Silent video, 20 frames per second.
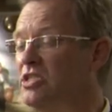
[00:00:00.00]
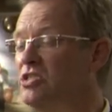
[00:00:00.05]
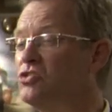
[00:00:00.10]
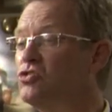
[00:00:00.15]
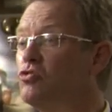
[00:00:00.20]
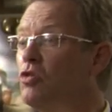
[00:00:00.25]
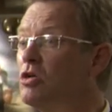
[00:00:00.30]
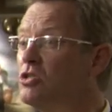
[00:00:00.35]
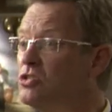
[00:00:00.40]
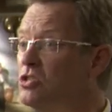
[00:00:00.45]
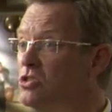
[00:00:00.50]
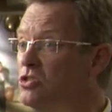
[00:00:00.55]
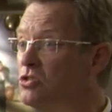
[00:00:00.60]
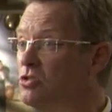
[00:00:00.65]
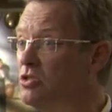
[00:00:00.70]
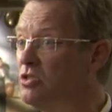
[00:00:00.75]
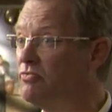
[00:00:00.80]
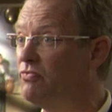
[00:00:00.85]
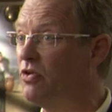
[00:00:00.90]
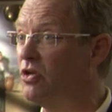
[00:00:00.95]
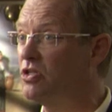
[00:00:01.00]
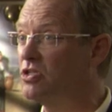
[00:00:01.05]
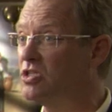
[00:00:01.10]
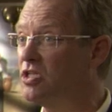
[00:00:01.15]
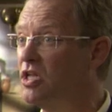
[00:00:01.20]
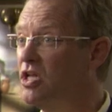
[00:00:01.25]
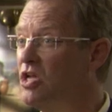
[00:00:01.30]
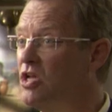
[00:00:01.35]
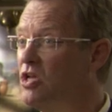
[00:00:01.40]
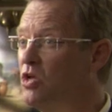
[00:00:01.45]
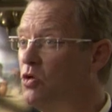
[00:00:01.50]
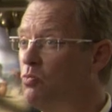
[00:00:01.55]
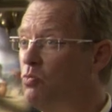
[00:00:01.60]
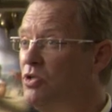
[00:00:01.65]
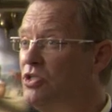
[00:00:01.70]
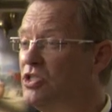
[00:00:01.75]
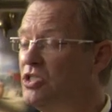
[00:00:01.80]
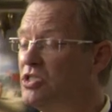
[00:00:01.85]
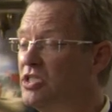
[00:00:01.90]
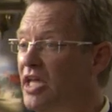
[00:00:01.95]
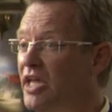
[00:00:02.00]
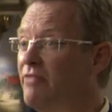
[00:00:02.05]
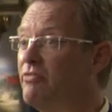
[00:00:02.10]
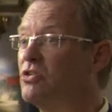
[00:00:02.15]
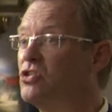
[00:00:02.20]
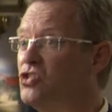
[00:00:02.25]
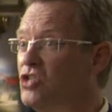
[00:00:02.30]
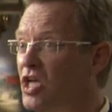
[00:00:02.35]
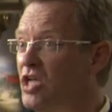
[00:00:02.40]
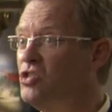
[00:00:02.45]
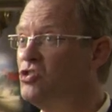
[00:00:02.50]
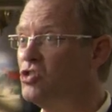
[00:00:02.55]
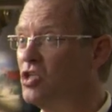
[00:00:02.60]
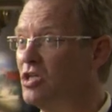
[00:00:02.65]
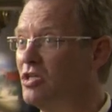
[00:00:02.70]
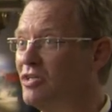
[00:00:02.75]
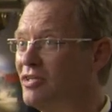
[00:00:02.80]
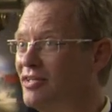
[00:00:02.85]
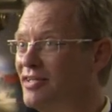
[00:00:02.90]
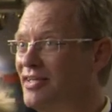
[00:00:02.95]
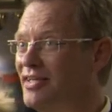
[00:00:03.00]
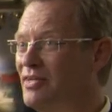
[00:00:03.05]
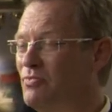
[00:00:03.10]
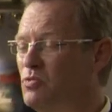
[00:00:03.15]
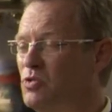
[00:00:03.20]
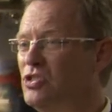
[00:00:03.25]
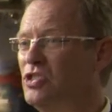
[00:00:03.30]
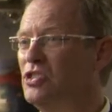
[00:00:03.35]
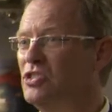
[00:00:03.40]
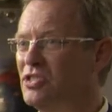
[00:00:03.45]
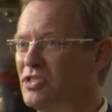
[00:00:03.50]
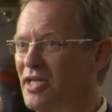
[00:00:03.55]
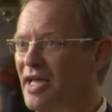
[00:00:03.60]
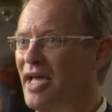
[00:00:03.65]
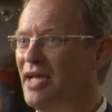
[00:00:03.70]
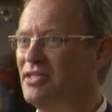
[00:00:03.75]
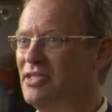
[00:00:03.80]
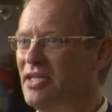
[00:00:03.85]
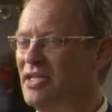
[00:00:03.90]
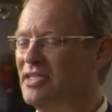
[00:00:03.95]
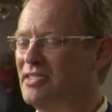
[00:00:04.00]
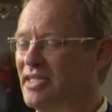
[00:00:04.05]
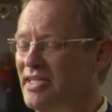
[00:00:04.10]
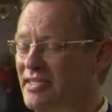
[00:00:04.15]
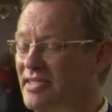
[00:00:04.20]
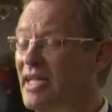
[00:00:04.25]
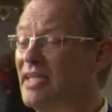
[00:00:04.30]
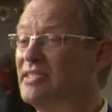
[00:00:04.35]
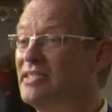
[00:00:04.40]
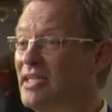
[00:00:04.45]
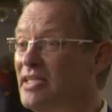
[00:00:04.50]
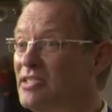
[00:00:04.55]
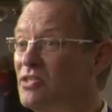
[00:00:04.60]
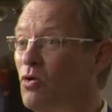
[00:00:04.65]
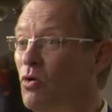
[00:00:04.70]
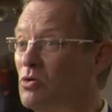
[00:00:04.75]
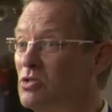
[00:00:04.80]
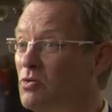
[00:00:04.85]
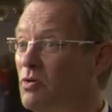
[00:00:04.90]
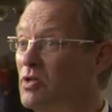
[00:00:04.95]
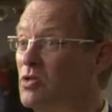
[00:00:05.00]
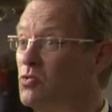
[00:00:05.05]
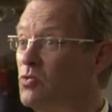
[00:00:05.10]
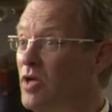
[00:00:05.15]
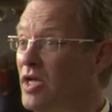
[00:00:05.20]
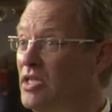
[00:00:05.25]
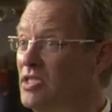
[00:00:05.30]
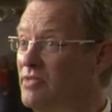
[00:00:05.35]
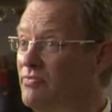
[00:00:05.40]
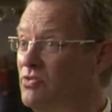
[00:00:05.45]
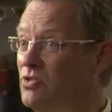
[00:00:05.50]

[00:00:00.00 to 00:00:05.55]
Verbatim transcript: structured universe, which is ever-changing, which is, in that sense, also a creative